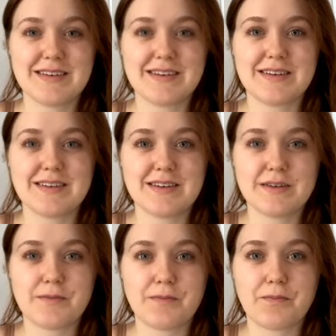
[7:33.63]

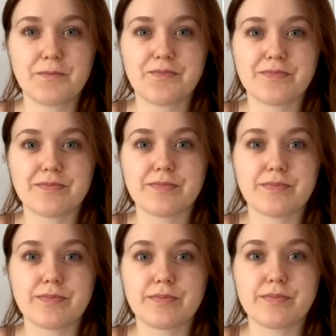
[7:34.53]

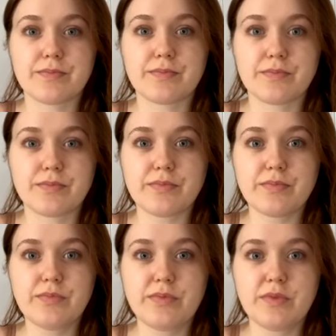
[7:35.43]

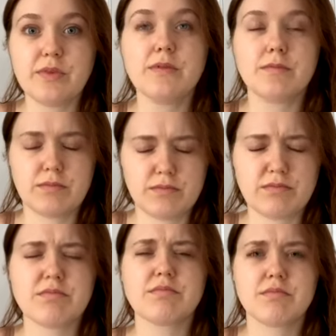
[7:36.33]

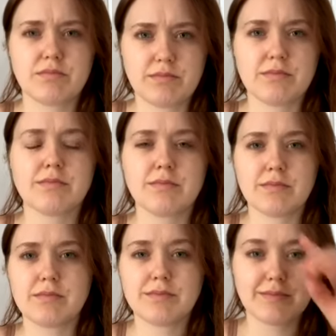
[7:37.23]

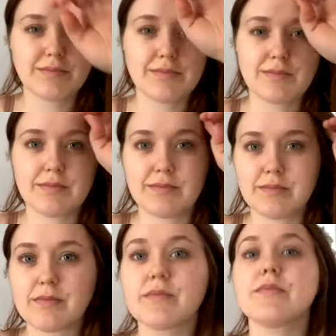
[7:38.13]

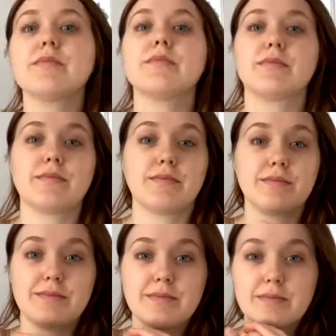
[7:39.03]

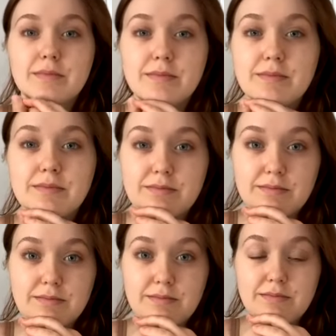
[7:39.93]

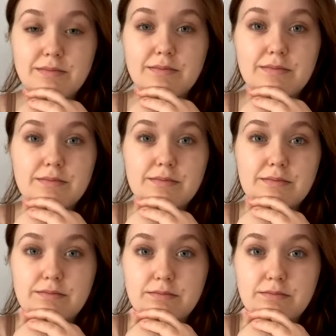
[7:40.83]
(silent)